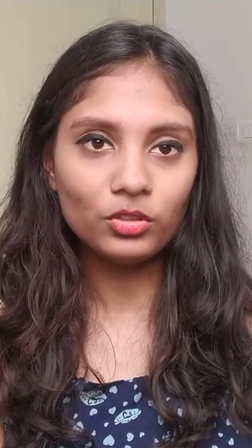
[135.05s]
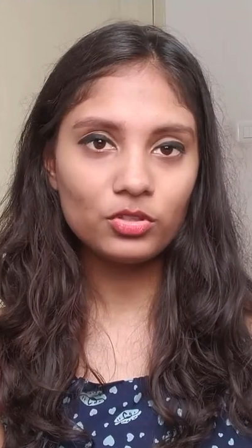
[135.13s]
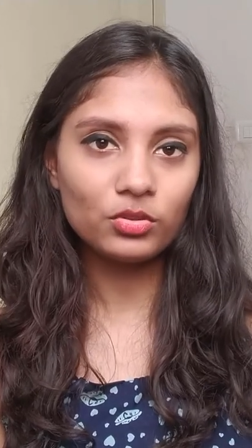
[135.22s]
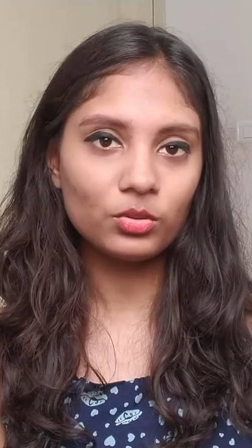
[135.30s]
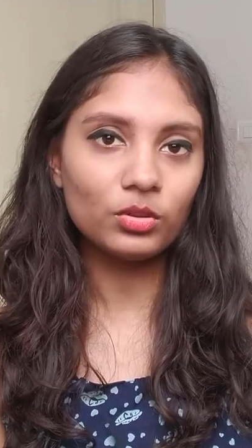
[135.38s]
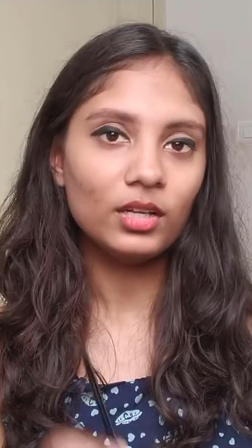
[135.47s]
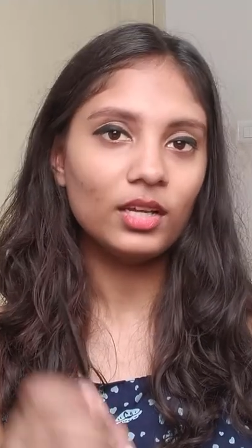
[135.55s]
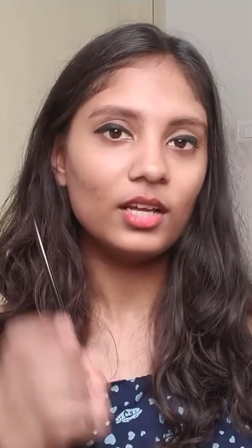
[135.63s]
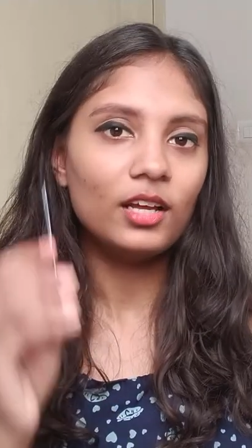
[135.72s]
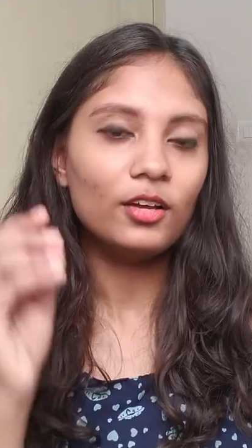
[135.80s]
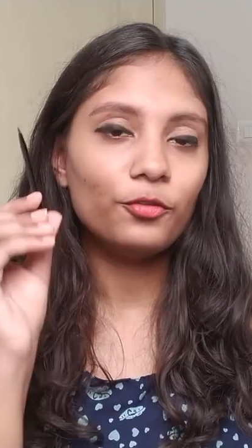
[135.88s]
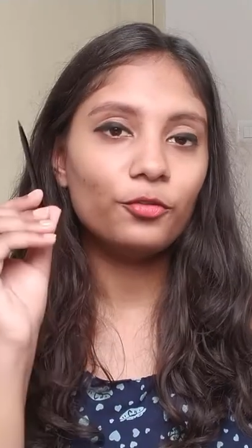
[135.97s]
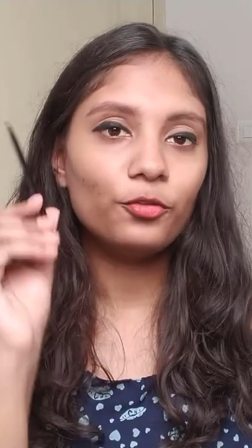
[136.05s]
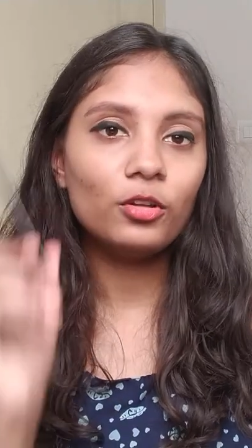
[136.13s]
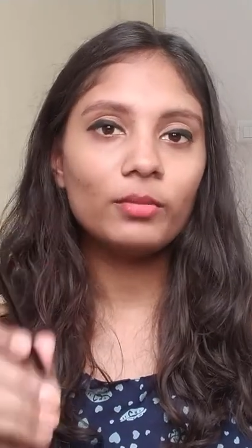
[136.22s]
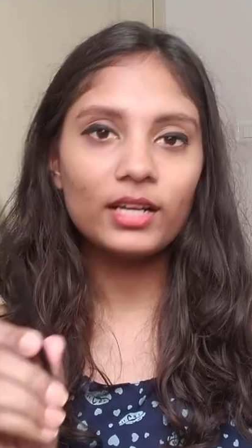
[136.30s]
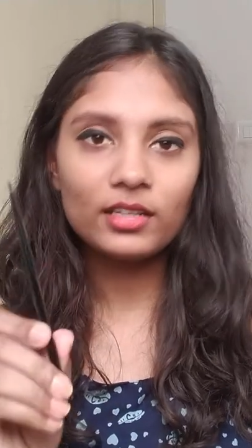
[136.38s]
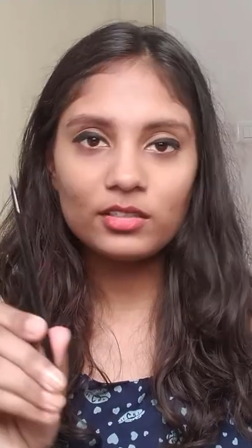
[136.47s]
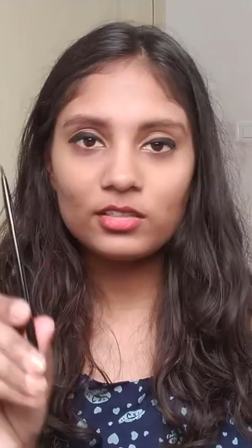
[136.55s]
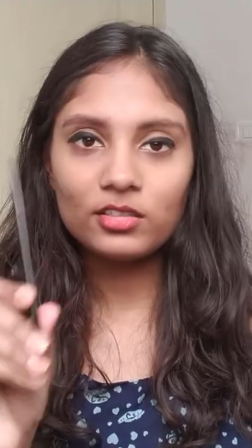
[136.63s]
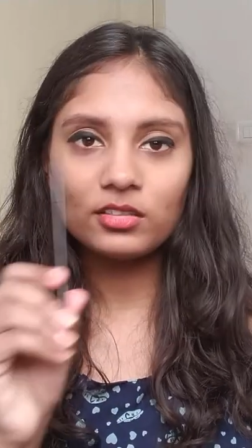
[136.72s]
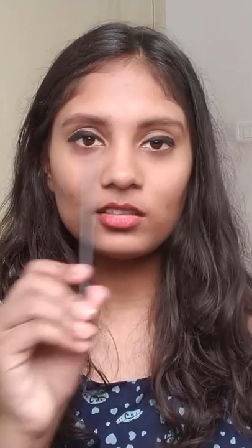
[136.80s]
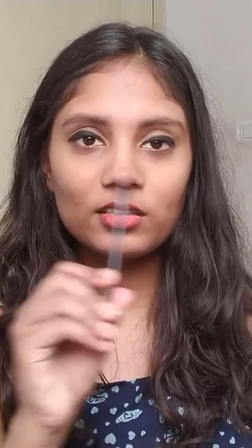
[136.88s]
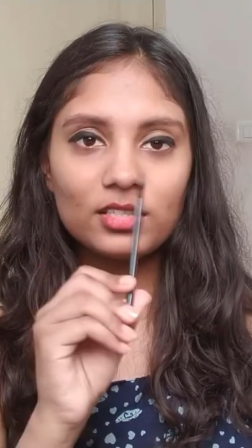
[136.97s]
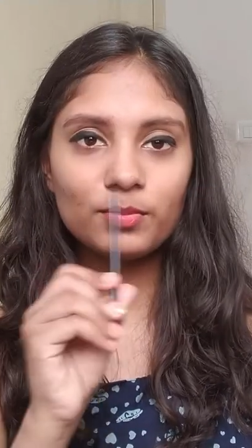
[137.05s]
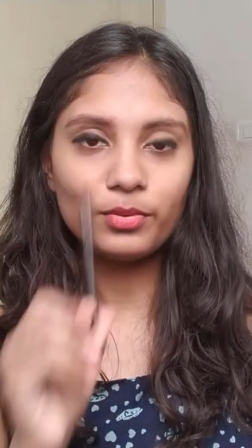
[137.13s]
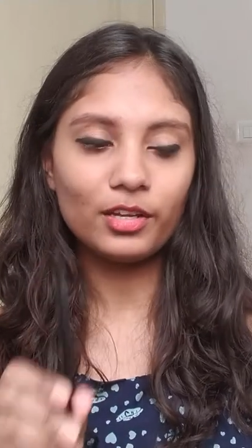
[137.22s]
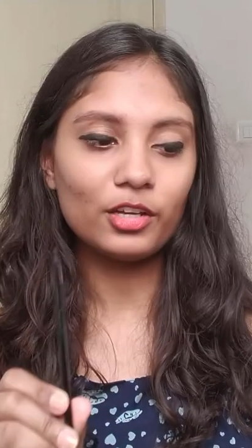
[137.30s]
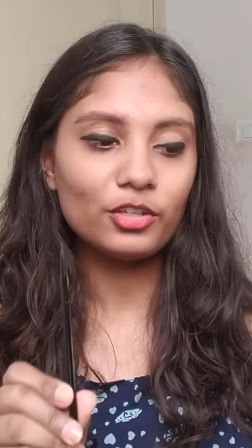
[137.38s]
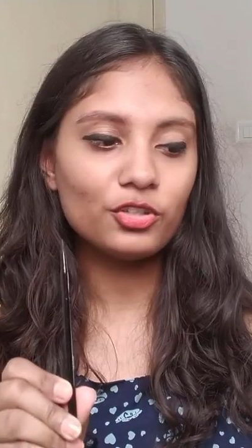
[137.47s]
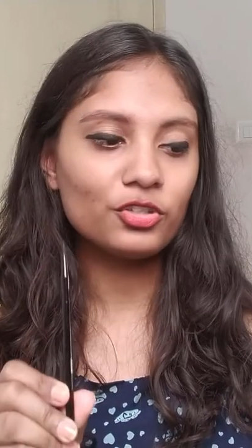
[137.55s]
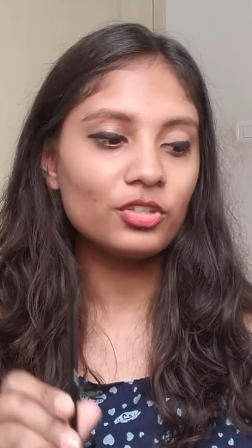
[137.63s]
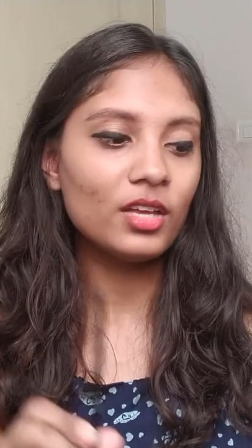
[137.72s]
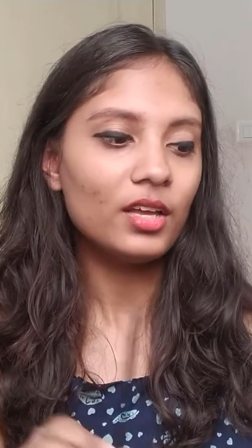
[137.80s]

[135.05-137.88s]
So full marks to this brush.